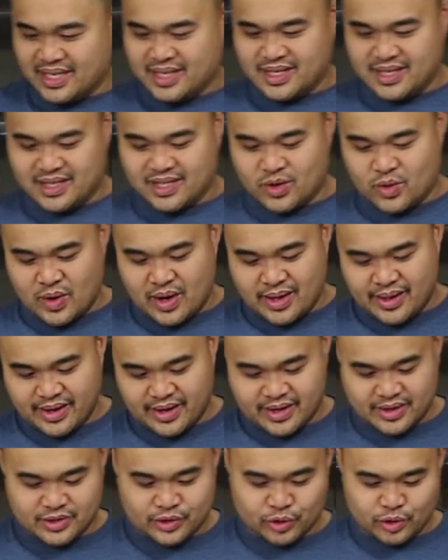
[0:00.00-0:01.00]
Ian did the
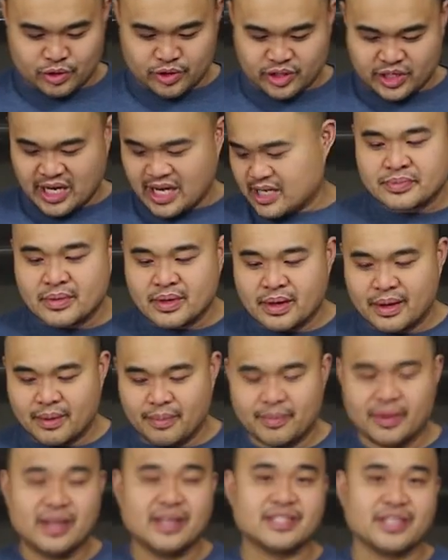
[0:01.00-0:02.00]
quality control check.
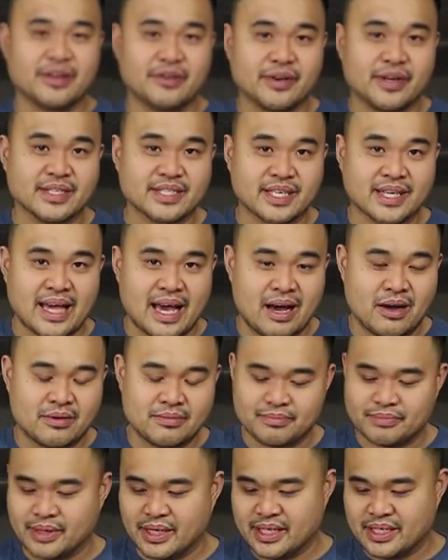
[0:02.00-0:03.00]
It's under his
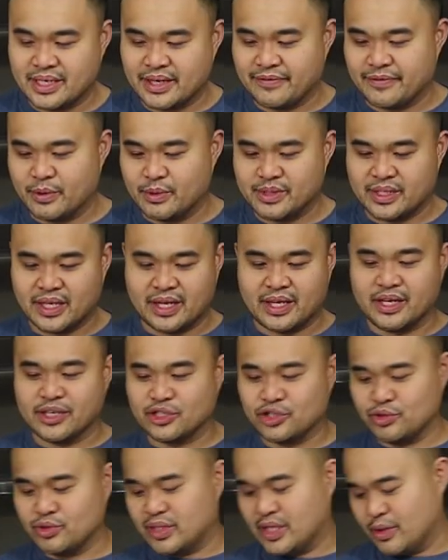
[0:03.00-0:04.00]
account, but if there was any
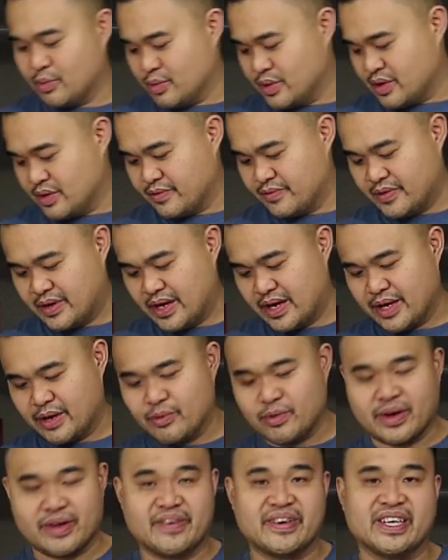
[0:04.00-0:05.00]
issues, he would have uh, he
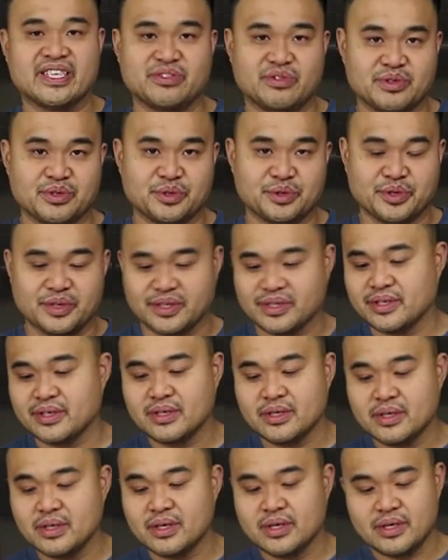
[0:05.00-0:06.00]
would have had to return it.
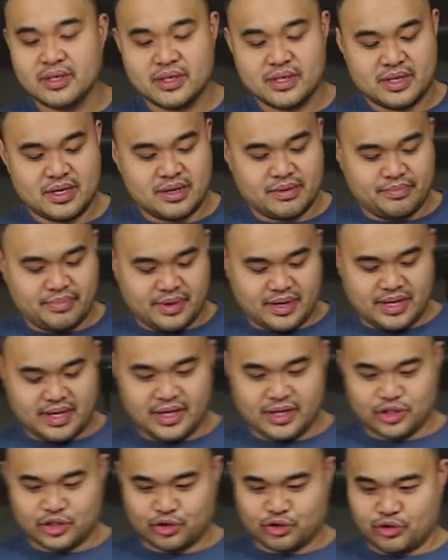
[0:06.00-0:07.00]
But
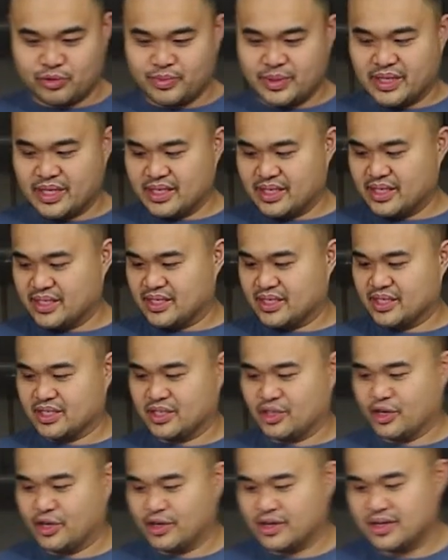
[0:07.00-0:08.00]
he assured me that this
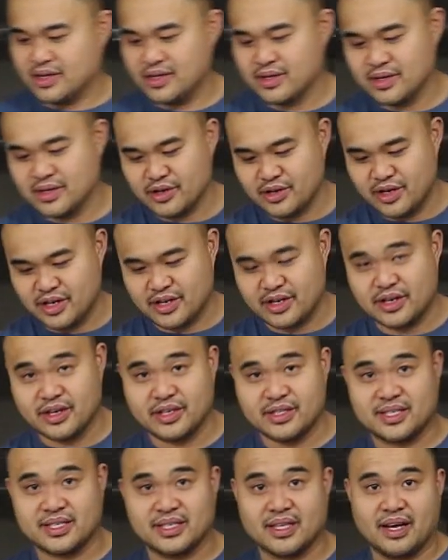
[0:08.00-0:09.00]
is good. Good,
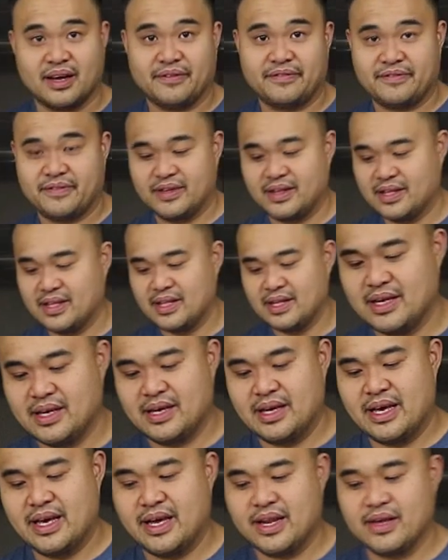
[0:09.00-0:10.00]
good stuff.
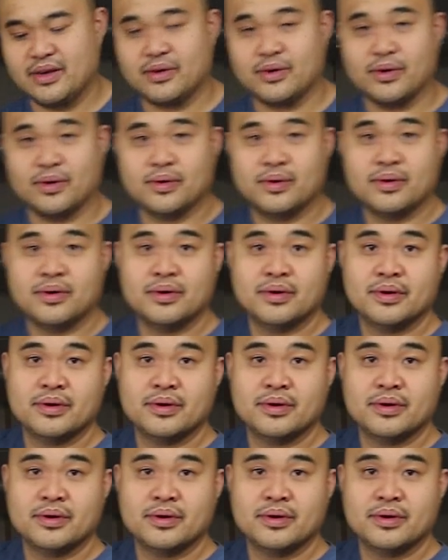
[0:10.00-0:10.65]
Anywho,